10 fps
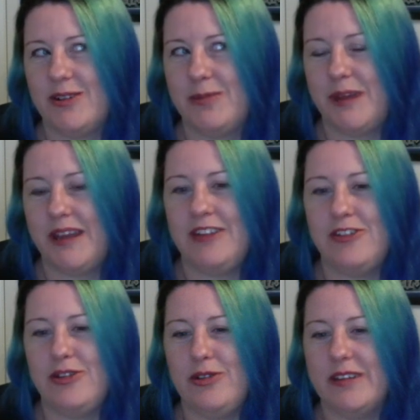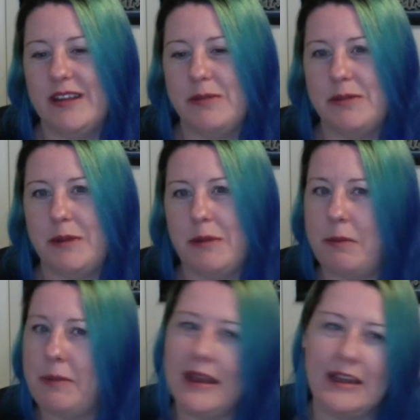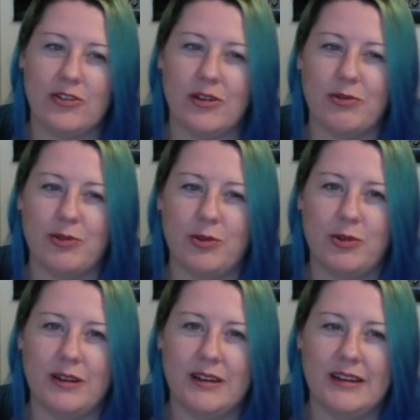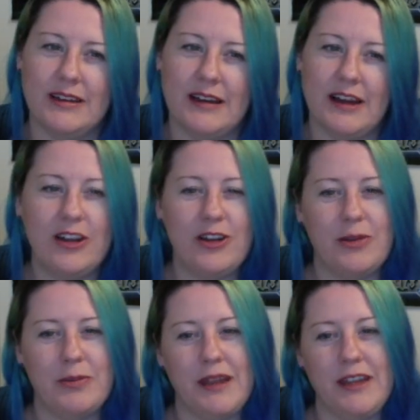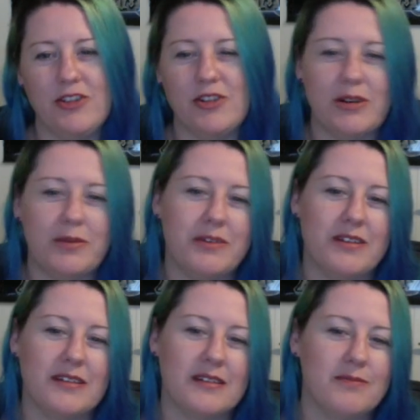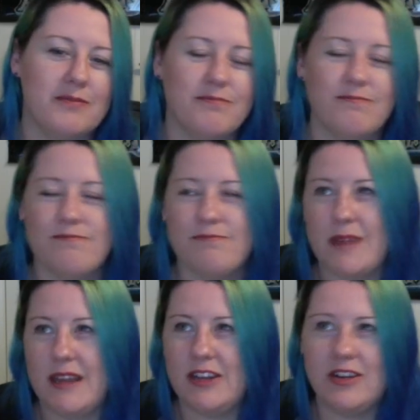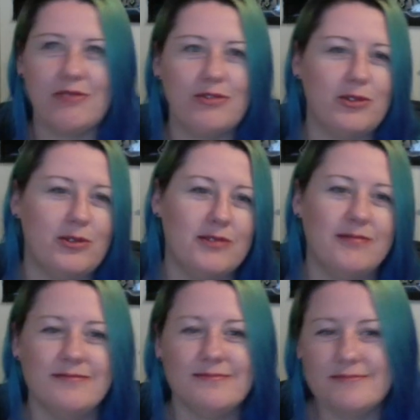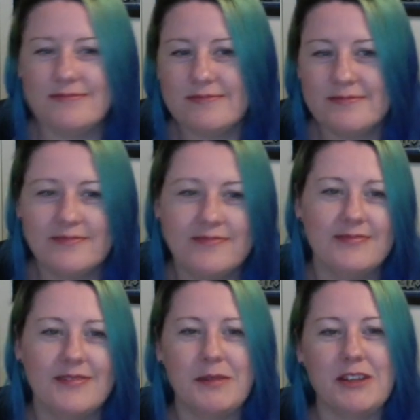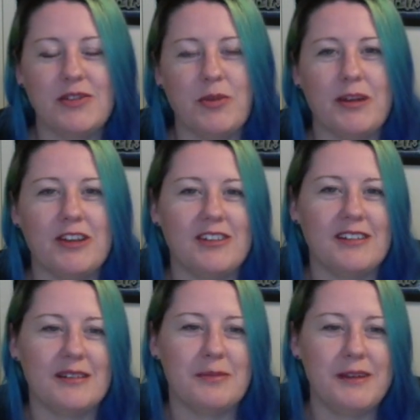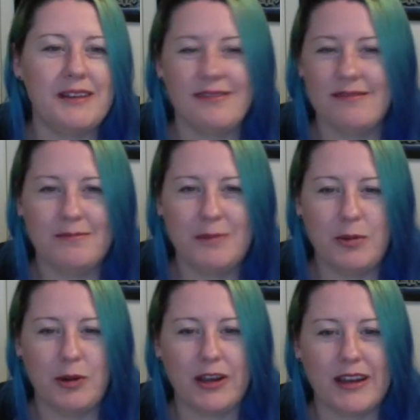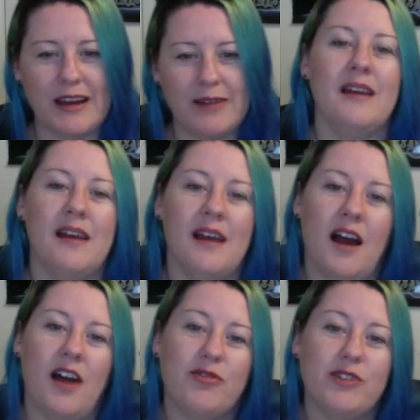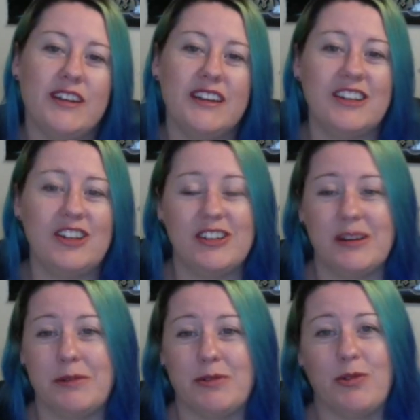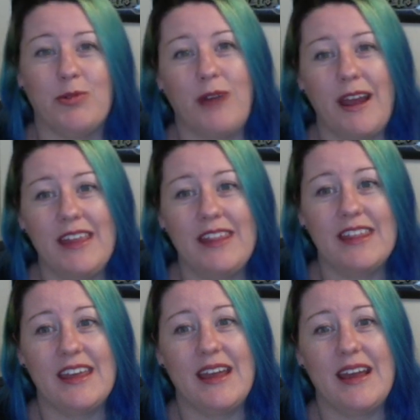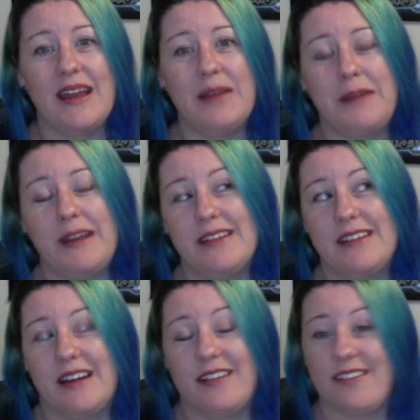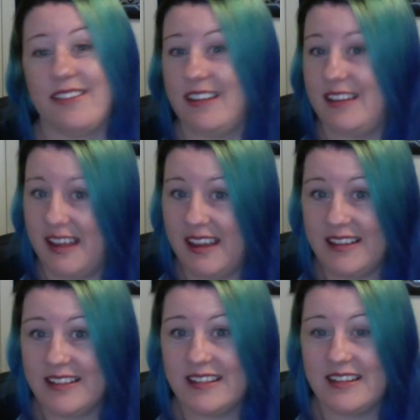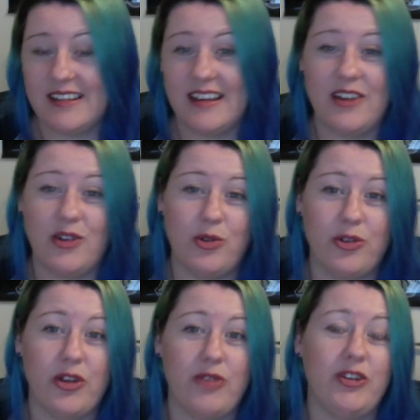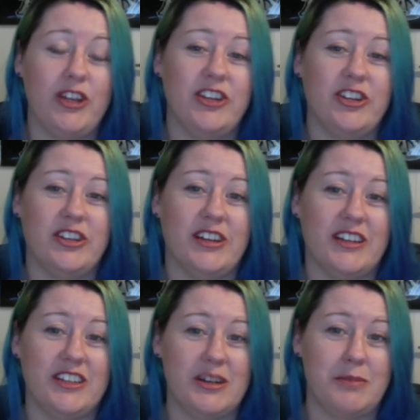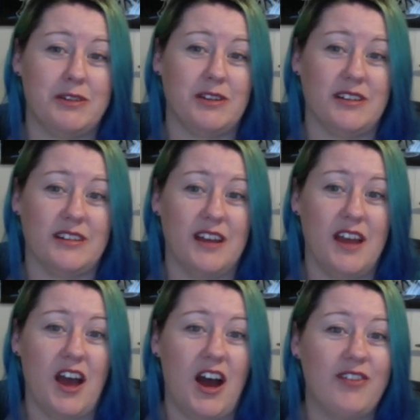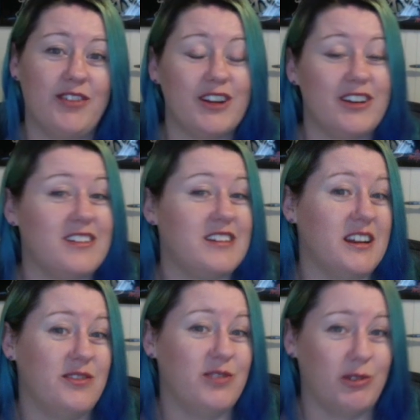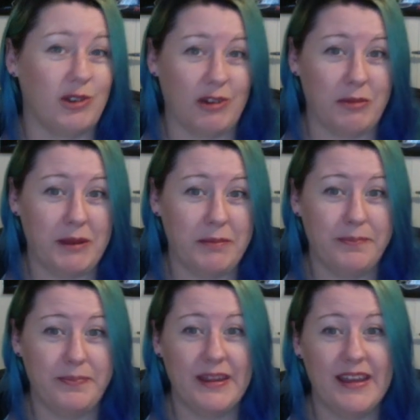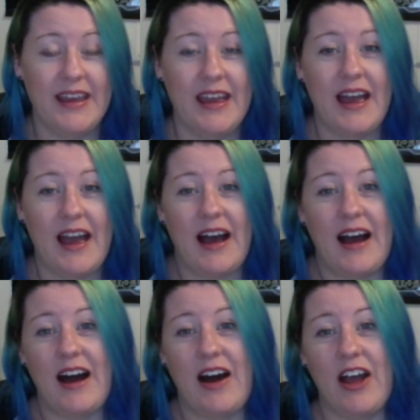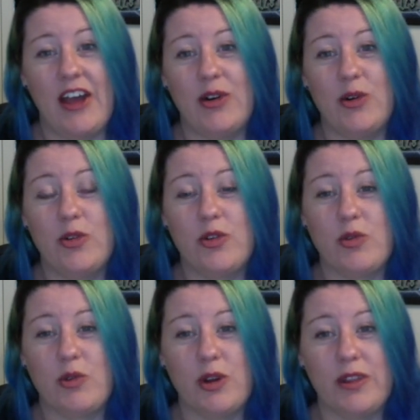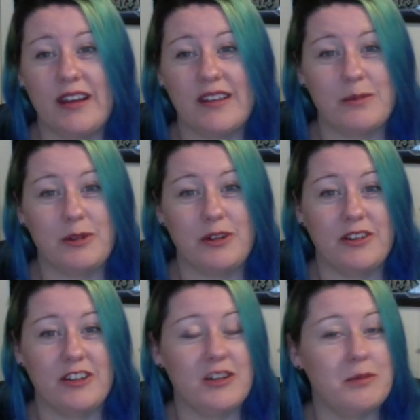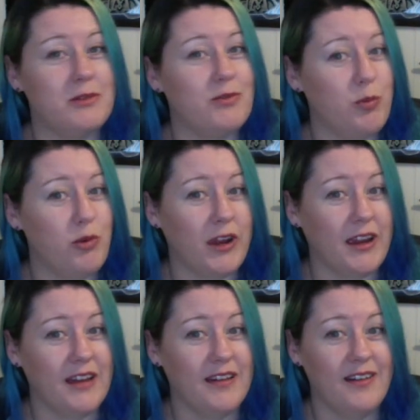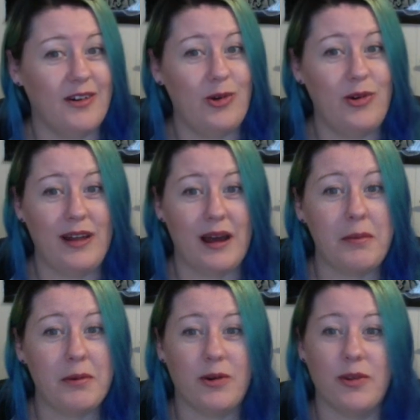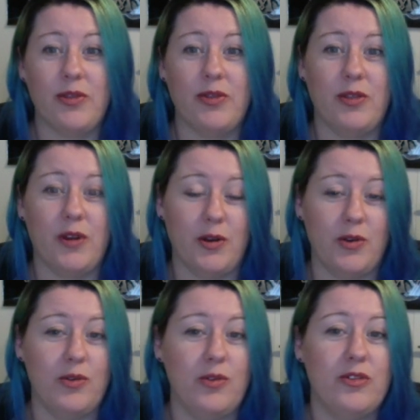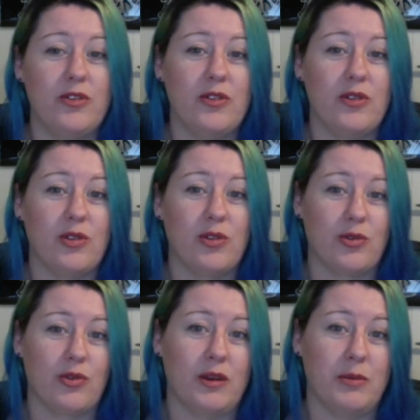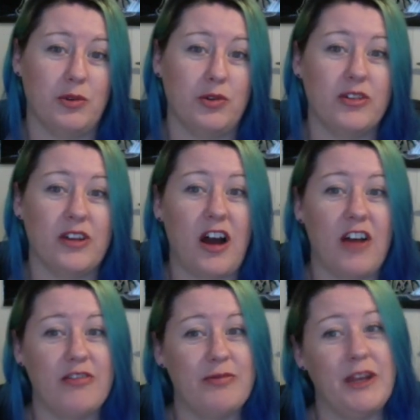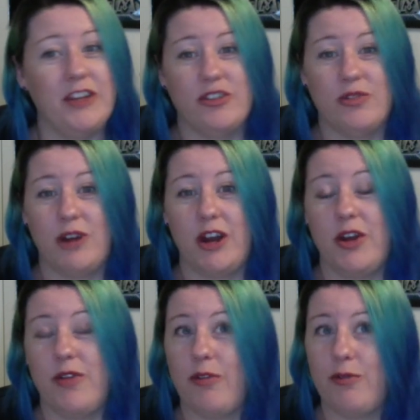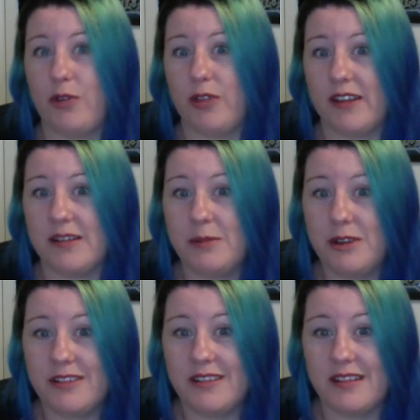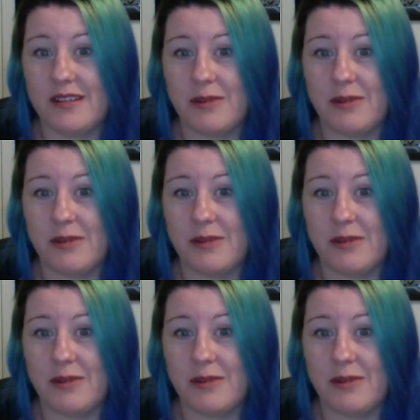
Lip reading: Penny's username to maybe Penny Dreadful. I don't know, Penny Drops, Penny Dreadful. It's much of a match in this bit. We'll work it out. I've written a new chapter for Wraith and made a start on the next, and also finished a chapter I'd forgotten I started for Regret Me. I also wrote 1,000 words on a chapter for Brink. All up on those three books, I have managed to write over 4,000 words this